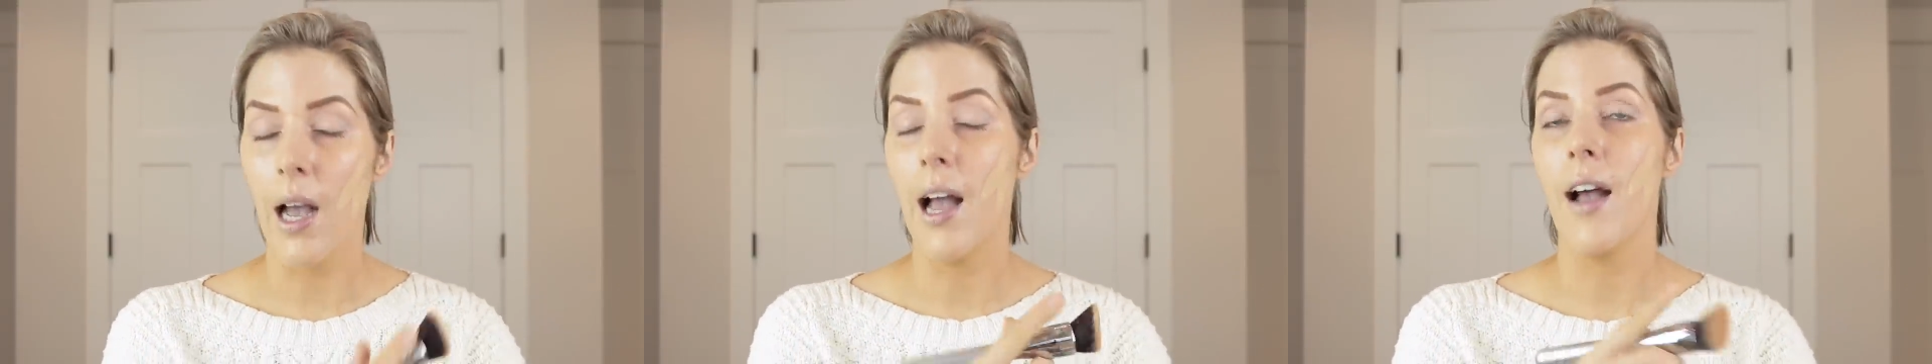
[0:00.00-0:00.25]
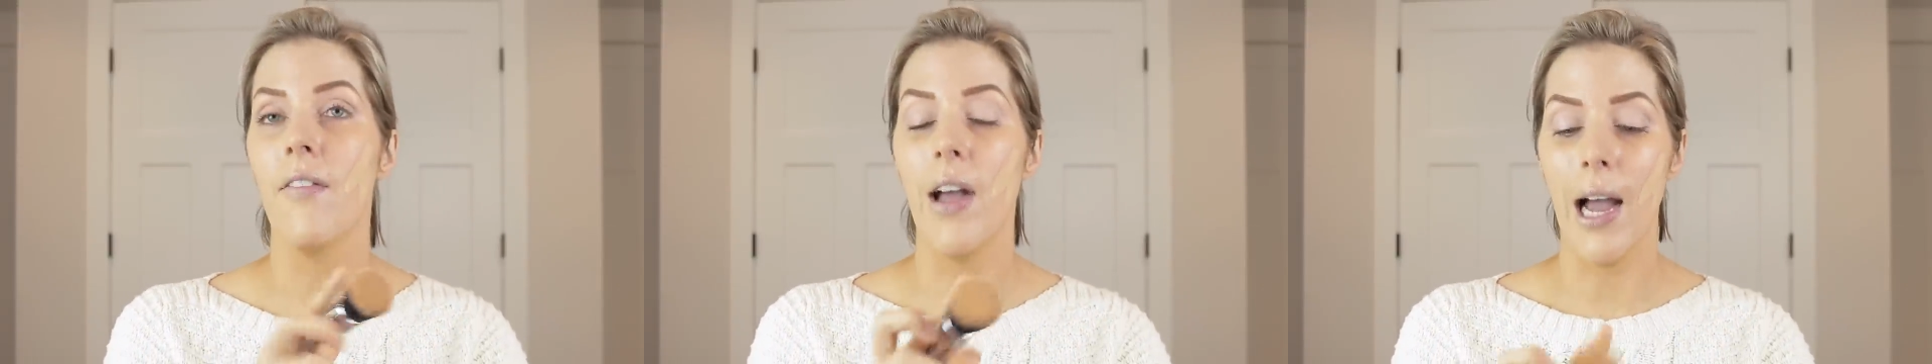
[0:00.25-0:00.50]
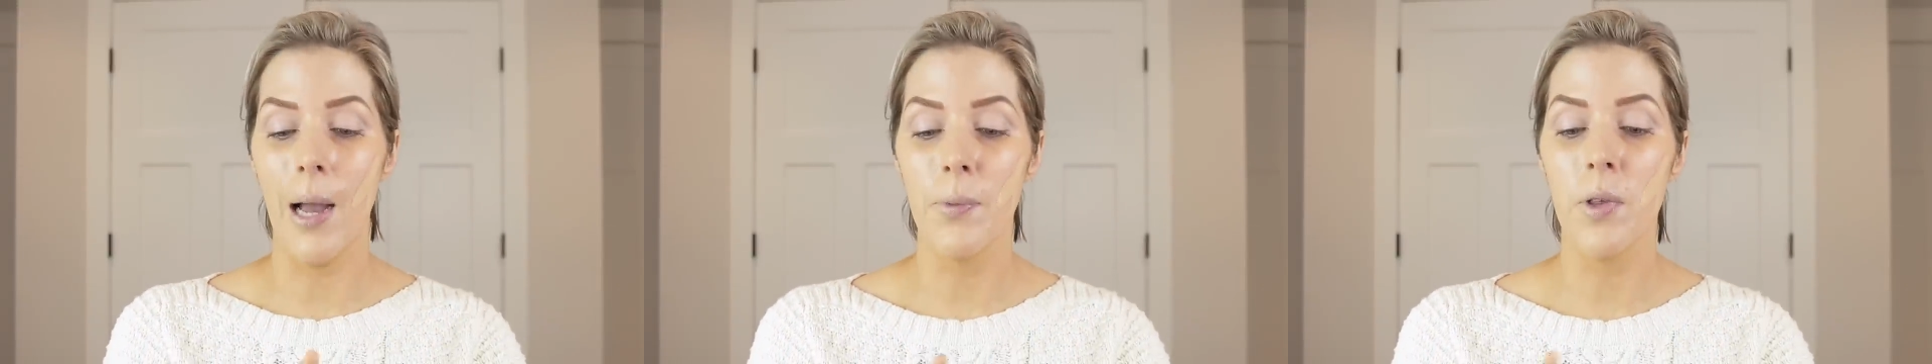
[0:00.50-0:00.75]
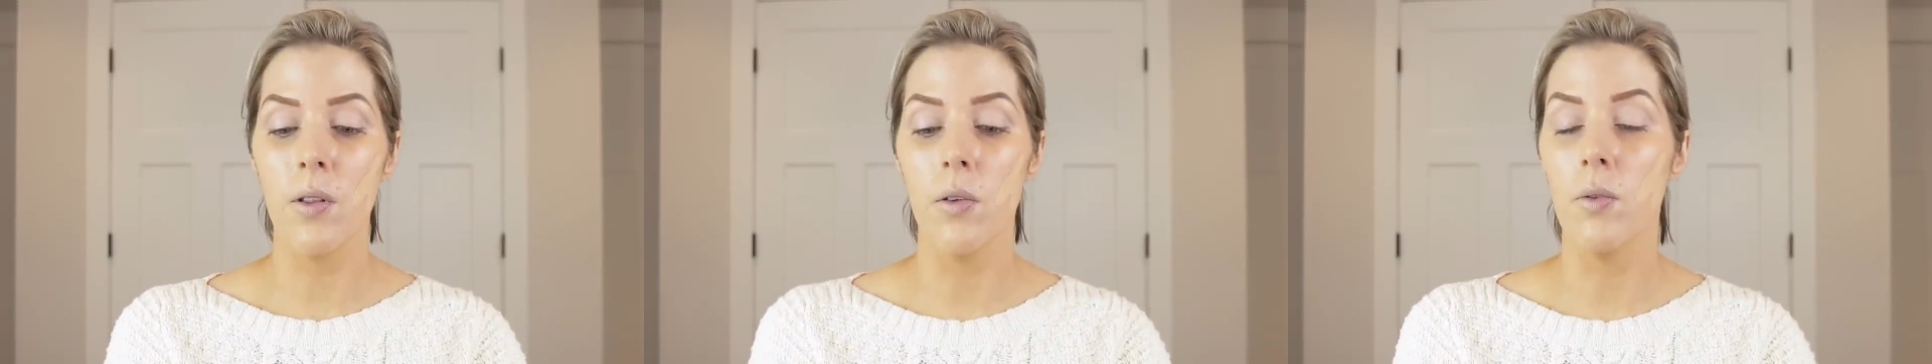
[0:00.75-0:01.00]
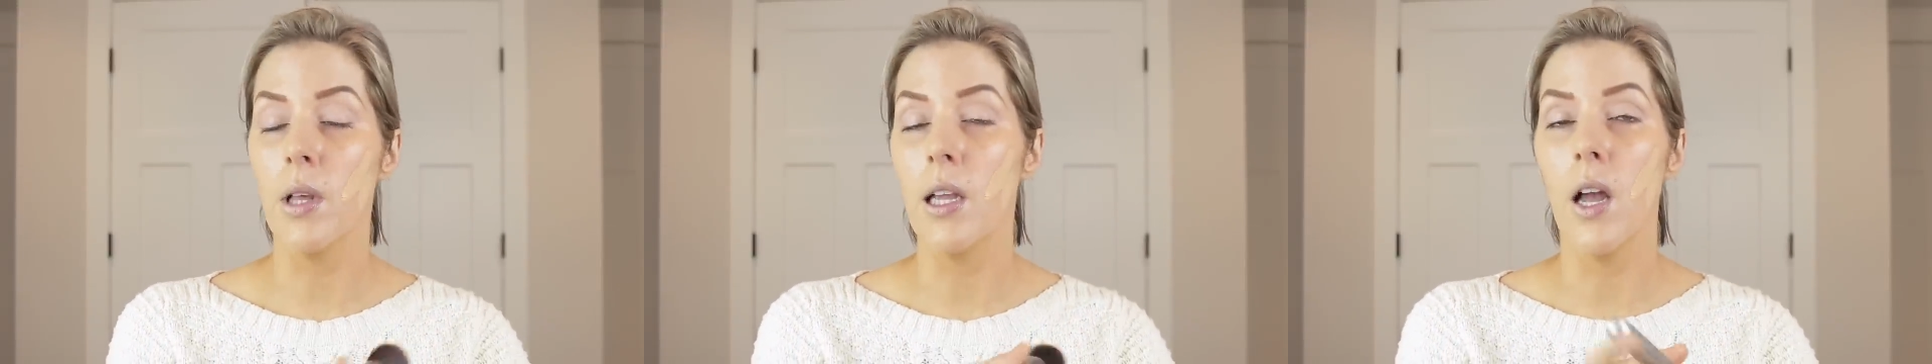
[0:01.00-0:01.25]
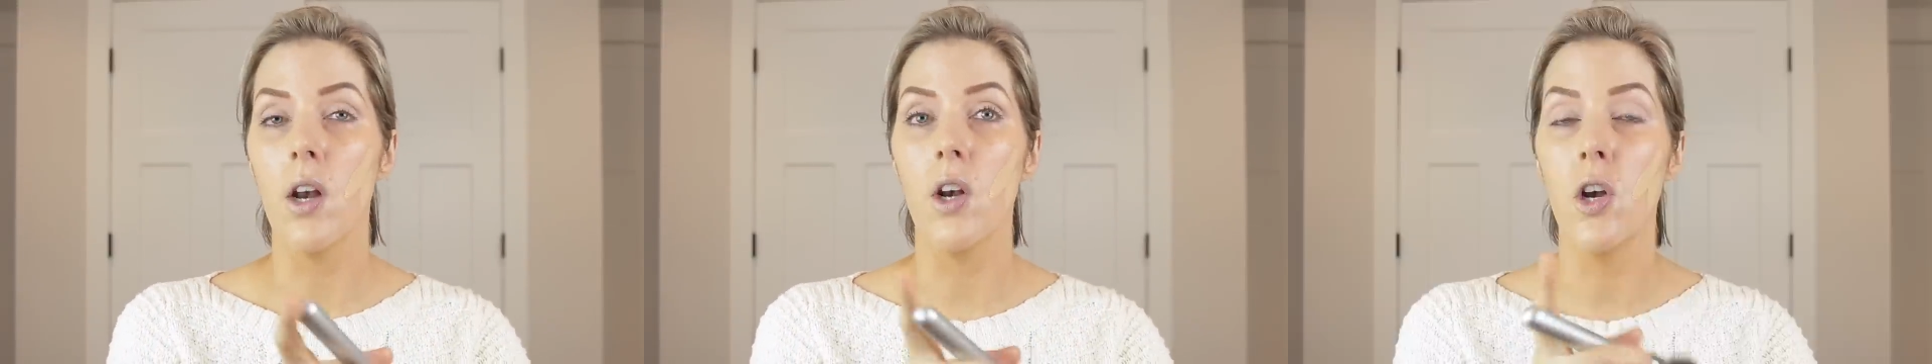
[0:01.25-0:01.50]
I have
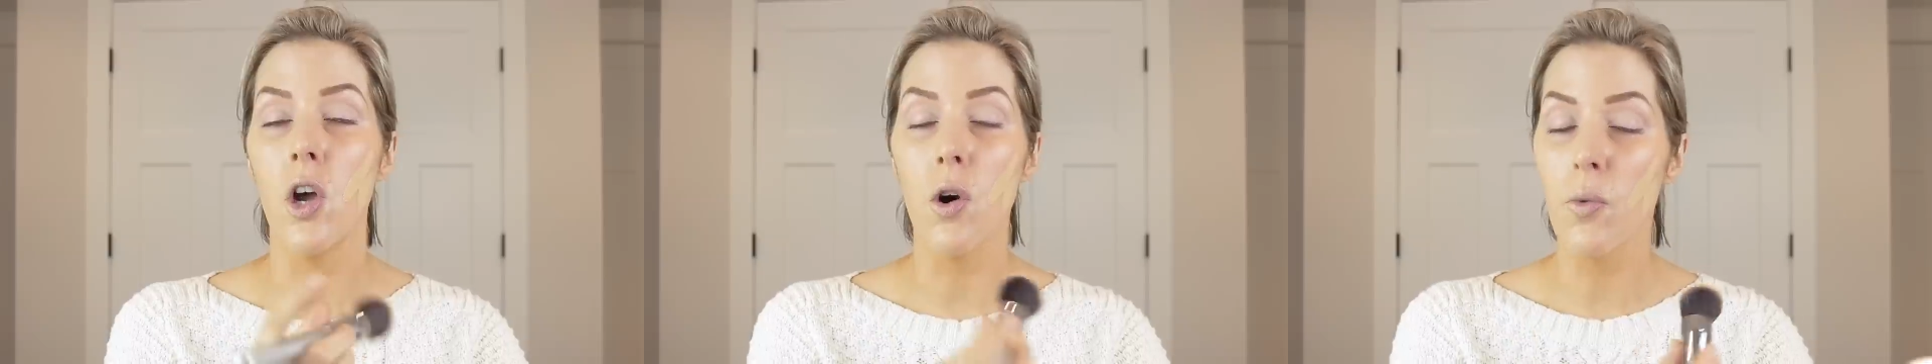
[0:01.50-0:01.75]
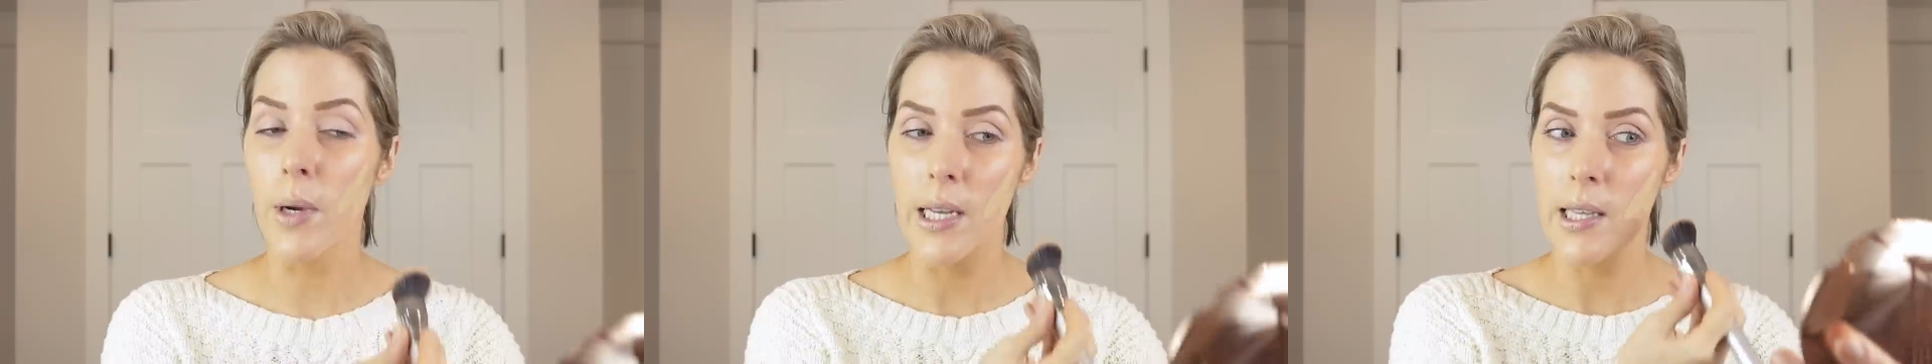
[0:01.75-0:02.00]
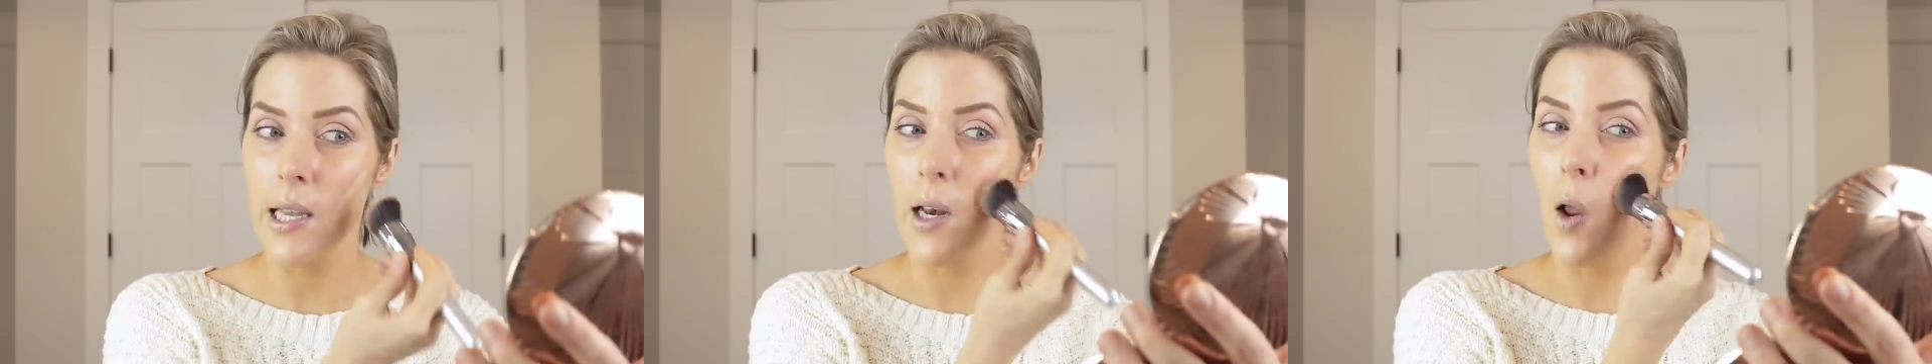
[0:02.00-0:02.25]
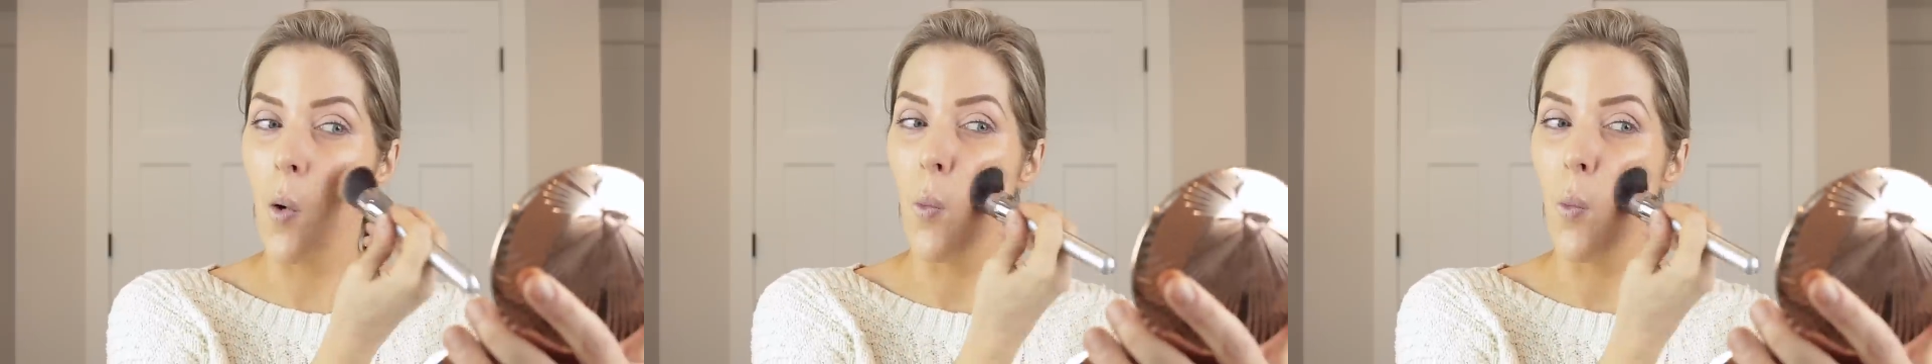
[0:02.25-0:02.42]
absolutely no reason